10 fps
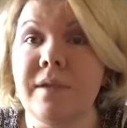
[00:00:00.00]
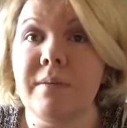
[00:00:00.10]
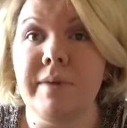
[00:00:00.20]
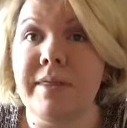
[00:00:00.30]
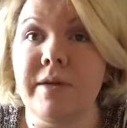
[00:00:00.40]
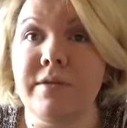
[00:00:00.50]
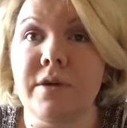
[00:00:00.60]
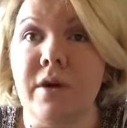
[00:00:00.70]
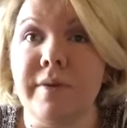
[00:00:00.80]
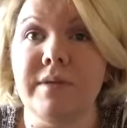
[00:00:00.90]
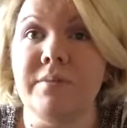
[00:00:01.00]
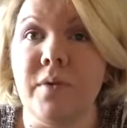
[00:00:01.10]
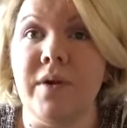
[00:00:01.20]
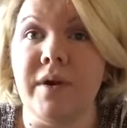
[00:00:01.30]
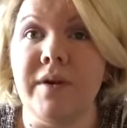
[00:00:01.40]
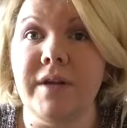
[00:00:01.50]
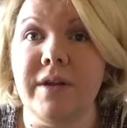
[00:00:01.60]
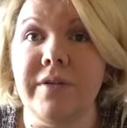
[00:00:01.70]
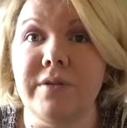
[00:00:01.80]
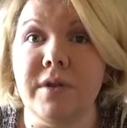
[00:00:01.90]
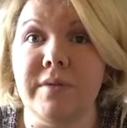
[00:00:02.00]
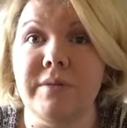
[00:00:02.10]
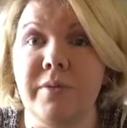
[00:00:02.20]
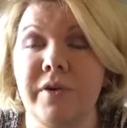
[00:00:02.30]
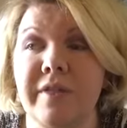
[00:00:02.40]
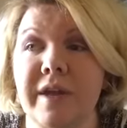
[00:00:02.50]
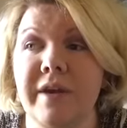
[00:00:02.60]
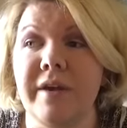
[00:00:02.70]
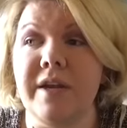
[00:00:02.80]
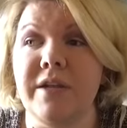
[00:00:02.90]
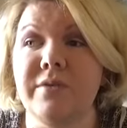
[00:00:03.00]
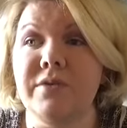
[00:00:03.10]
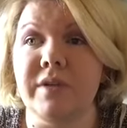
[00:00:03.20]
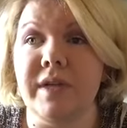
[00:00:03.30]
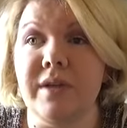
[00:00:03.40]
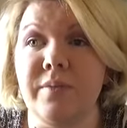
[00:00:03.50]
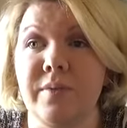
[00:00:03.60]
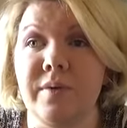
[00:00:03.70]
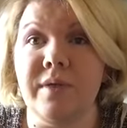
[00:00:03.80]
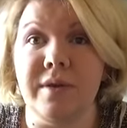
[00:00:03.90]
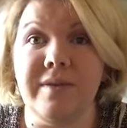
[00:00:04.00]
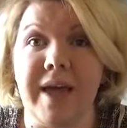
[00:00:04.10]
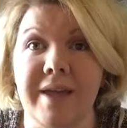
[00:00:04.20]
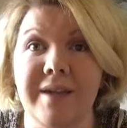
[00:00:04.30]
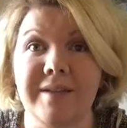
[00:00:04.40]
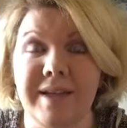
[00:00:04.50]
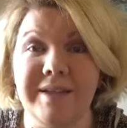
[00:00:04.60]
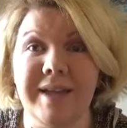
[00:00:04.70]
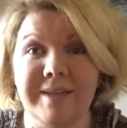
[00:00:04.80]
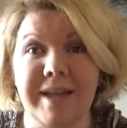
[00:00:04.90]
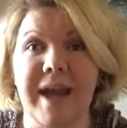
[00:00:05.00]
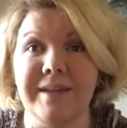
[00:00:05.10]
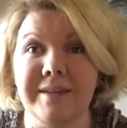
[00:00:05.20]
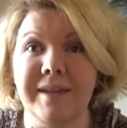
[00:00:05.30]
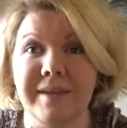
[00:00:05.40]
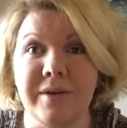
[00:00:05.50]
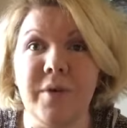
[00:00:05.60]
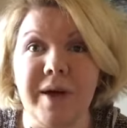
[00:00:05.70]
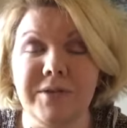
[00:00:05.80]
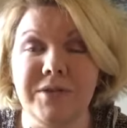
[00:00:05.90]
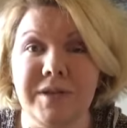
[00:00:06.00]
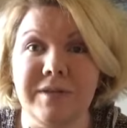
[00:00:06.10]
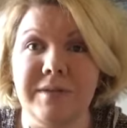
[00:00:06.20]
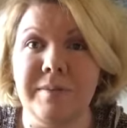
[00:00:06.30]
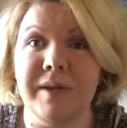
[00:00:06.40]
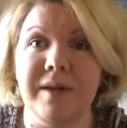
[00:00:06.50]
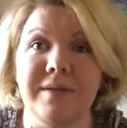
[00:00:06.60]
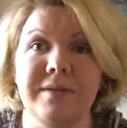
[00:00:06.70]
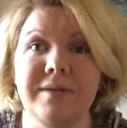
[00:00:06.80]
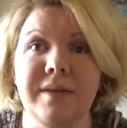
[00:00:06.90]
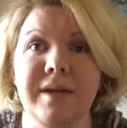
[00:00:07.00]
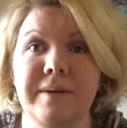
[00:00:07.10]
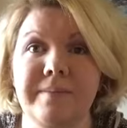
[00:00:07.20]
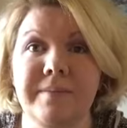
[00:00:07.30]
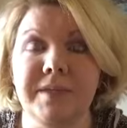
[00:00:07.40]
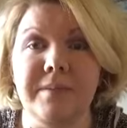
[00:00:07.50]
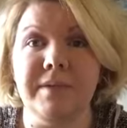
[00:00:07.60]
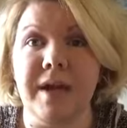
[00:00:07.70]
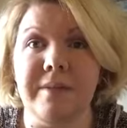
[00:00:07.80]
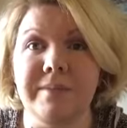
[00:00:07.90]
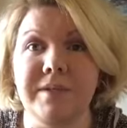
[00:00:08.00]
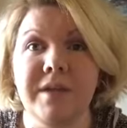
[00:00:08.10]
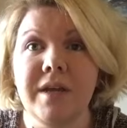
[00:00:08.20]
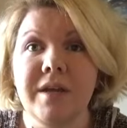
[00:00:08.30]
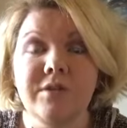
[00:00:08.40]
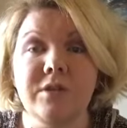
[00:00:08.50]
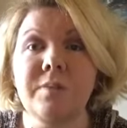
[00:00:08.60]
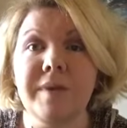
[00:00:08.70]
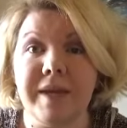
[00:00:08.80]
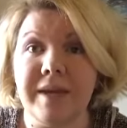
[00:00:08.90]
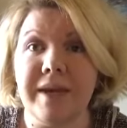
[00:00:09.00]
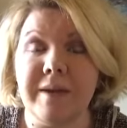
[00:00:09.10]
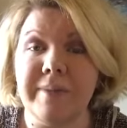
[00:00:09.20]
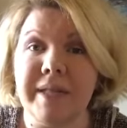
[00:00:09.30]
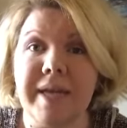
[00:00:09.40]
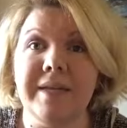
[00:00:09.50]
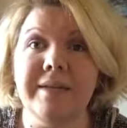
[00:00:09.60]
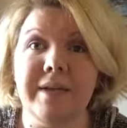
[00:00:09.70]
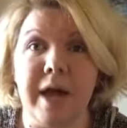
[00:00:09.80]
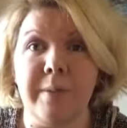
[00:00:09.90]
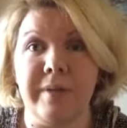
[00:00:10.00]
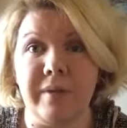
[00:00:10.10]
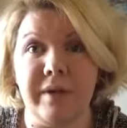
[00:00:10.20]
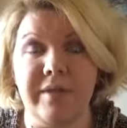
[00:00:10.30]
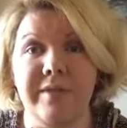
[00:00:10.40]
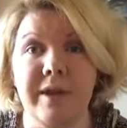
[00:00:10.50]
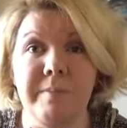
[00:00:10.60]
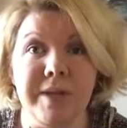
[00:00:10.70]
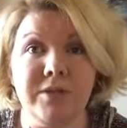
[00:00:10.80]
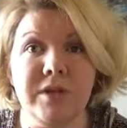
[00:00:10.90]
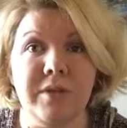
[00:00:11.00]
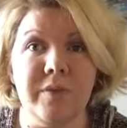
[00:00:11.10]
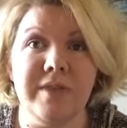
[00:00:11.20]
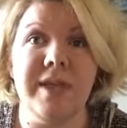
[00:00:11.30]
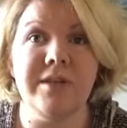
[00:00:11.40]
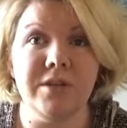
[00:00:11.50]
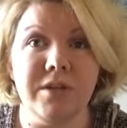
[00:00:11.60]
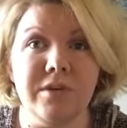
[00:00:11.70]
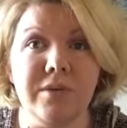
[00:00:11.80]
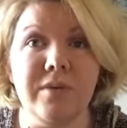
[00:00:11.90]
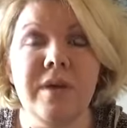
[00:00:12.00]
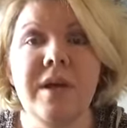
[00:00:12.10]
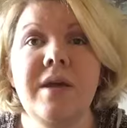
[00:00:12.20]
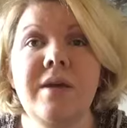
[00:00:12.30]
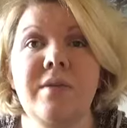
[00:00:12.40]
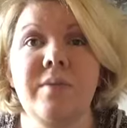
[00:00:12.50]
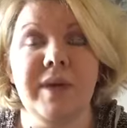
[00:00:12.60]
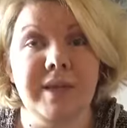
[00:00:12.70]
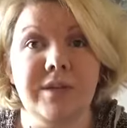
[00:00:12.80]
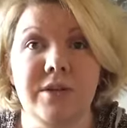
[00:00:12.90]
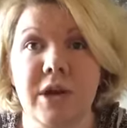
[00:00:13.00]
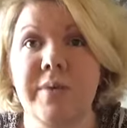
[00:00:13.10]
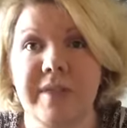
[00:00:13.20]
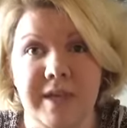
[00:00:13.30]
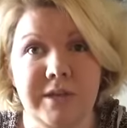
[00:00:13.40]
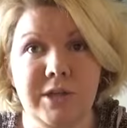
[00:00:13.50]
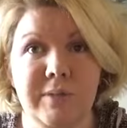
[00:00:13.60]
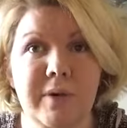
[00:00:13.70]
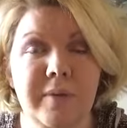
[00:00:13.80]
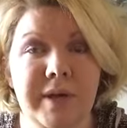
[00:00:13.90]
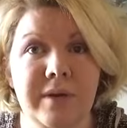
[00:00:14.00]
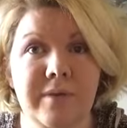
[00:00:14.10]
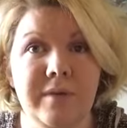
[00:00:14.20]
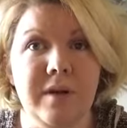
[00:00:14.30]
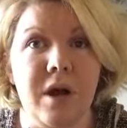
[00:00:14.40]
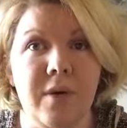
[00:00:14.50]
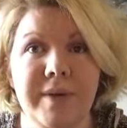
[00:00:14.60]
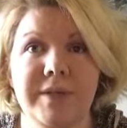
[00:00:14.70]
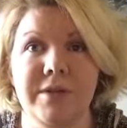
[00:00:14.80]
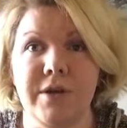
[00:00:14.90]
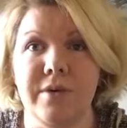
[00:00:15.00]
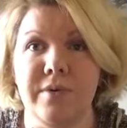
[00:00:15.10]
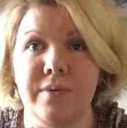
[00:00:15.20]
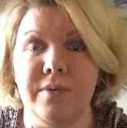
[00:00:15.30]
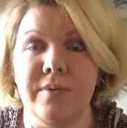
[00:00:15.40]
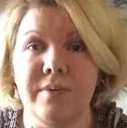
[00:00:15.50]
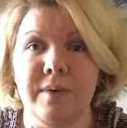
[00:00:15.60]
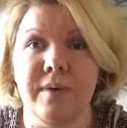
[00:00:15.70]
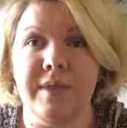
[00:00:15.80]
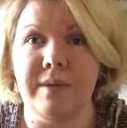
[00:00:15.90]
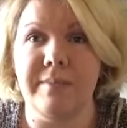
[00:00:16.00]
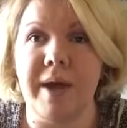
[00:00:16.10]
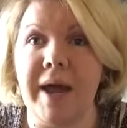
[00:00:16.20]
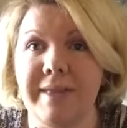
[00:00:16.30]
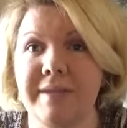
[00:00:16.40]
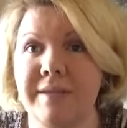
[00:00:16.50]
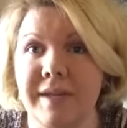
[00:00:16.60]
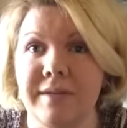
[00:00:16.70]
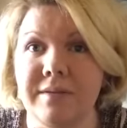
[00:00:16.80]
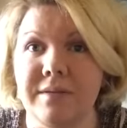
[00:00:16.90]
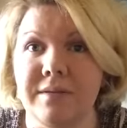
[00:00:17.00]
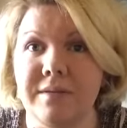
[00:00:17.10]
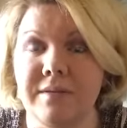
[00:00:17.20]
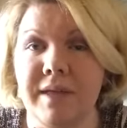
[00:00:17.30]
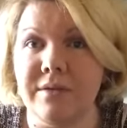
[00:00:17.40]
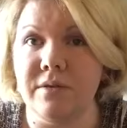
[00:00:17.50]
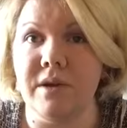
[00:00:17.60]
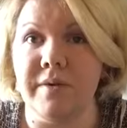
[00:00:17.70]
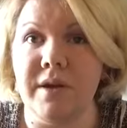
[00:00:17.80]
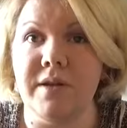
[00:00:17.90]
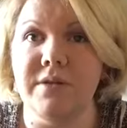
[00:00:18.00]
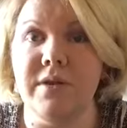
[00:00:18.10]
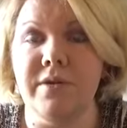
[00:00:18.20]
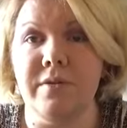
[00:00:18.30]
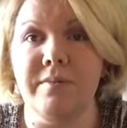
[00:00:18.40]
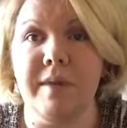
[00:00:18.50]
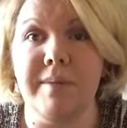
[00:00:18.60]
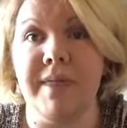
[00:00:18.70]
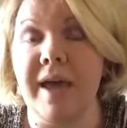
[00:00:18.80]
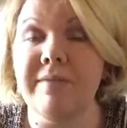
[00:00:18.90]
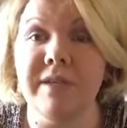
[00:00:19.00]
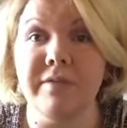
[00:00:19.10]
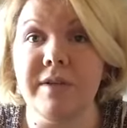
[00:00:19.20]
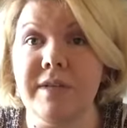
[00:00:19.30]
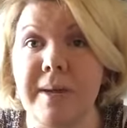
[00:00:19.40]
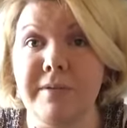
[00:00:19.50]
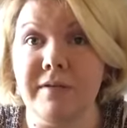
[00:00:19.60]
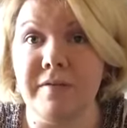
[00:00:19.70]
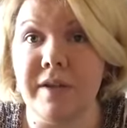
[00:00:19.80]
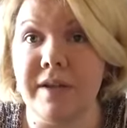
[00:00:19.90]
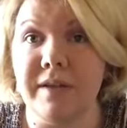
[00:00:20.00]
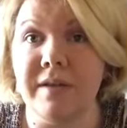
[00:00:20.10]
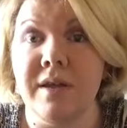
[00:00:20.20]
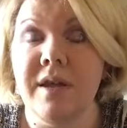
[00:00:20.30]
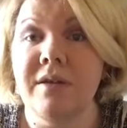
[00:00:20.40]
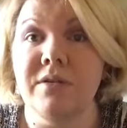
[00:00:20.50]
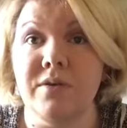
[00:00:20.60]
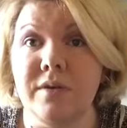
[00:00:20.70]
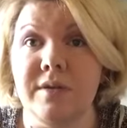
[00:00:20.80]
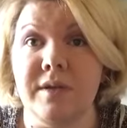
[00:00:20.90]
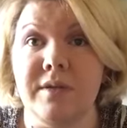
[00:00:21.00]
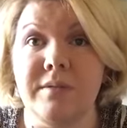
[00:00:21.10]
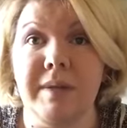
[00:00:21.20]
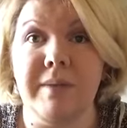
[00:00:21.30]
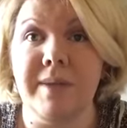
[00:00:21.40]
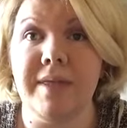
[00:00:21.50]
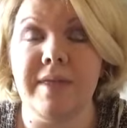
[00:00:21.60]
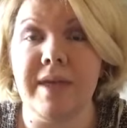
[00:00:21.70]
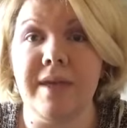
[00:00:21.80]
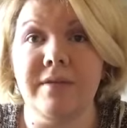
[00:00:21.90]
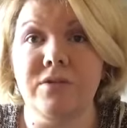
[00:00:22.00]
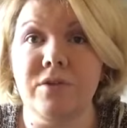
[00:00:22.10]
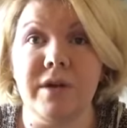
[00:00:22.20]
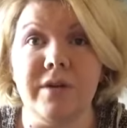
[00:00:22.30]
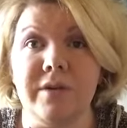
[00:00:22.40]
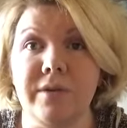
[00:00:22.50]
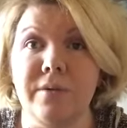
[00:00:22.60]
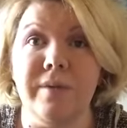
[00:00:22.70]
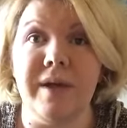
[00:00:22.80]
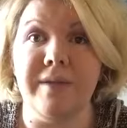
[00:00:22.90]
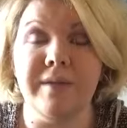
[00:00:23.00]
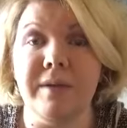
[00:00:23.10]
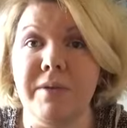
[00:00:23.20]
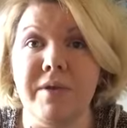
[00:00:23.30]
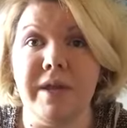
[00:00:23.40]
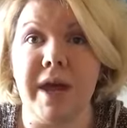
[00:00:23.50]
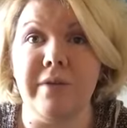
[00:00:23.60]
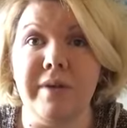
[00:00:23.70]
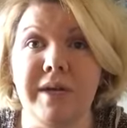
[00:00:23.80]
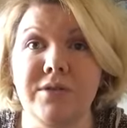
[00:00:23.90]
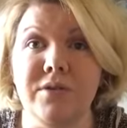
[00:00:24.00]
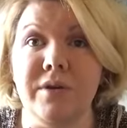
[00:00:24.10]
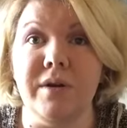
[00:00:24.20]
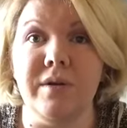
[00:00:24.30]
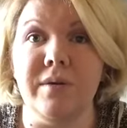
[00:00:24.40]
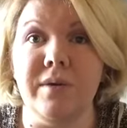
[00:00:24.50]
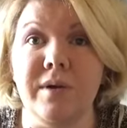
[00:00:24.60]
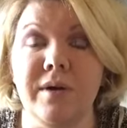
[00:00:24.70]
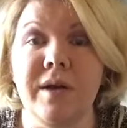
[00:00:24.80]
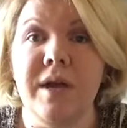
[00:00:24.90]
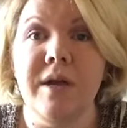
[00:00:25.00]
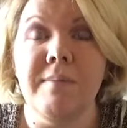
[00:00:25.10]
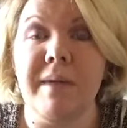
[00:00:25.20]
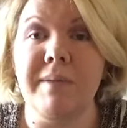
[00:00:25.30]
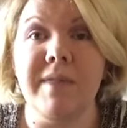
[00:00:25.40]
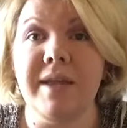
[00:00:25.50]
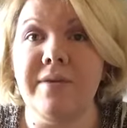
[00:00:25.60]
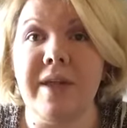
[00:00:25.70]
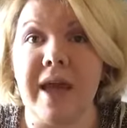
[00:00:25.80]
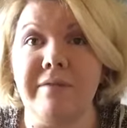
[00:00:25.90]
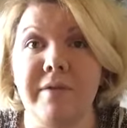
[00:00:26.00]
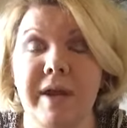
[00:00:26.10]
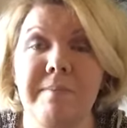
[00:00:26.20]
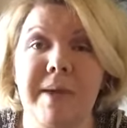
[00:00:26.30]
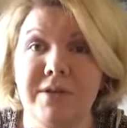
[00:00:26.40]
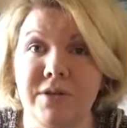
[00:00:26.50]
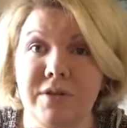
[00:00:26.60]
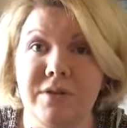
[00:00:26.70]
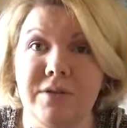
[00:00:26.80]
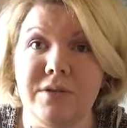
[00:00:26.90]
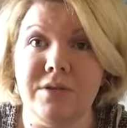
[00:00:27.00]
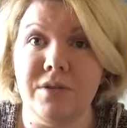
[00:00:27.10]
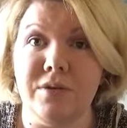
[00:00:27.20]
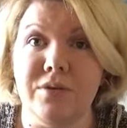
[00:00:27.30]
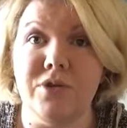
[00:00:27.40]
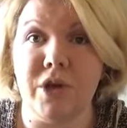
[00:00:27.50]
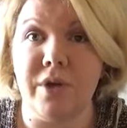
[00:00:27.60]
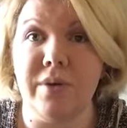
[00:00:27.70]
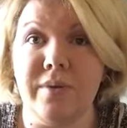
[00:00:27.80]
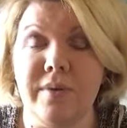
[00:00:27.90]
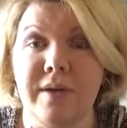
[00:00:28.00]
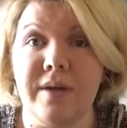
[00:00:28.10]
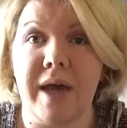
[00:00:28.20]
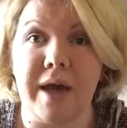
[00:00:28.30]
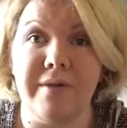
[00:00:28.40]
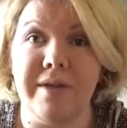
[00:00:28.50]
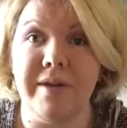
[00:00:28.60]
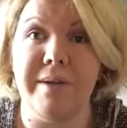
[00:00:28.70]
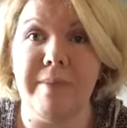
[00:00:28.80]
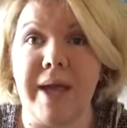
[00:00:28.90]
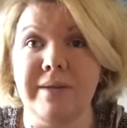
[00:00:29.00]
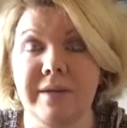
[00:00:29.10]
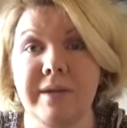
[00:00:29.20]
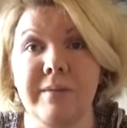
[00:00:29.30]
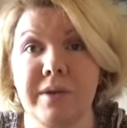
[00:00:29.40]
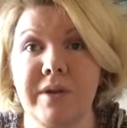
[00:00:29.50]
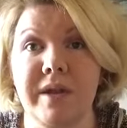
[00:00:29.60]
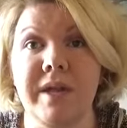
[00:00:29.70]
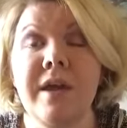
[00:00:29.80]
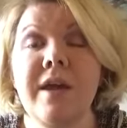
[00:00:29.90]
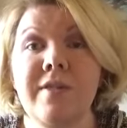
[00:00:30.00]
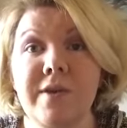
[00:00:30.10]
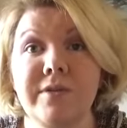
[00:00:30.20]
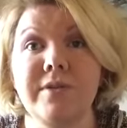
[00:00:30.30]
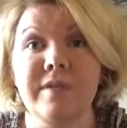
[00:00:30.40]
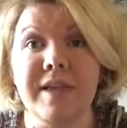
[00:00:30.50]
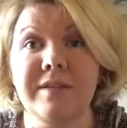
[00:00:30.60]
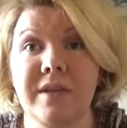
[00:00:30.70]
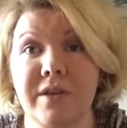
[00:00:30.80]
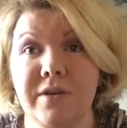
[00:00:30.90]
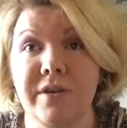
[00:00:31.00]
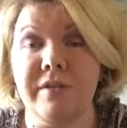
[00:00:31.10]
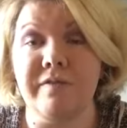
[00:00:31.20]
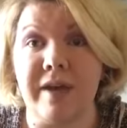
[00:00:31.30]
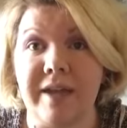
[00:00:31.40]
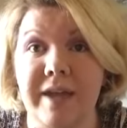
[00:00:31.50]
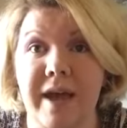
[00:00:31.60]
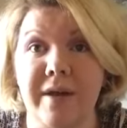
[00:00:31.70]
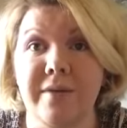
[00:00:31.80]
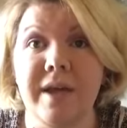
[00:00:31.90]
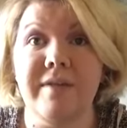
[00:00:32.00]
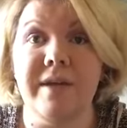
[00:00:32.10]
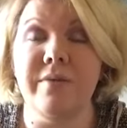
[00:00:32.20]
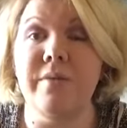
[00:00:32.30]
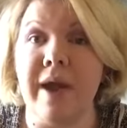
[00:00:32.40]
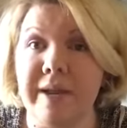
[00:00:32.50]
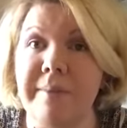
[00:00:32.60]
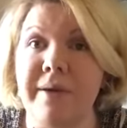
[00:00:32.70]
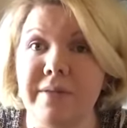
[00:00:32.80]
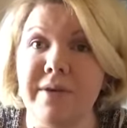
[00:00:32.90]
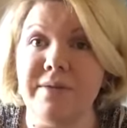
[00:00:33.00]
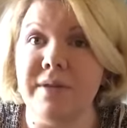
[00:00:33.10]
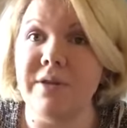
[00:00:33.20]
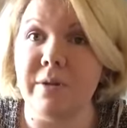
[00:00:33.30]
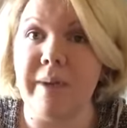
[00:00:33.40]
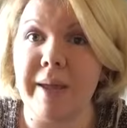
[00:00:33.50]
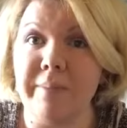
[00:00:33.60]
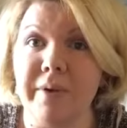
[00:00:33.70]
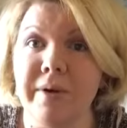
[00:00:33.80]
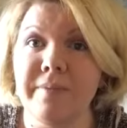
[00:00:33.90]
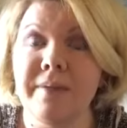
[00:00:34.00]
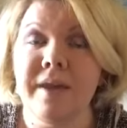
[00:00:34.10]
But there's always more, there's always more there, and usually that takes asking questions because sometimes just being in a place and helping with their mission and what they do, we get to know what they do, but we don't always know what the behind the scenes things are going on. So maybe they have different types of funding sources, maybe they struggle with community outreach, or maybe they don't have great measures to show how they're impacting the community. Those are things that you're going to find out and then write about those in your paper.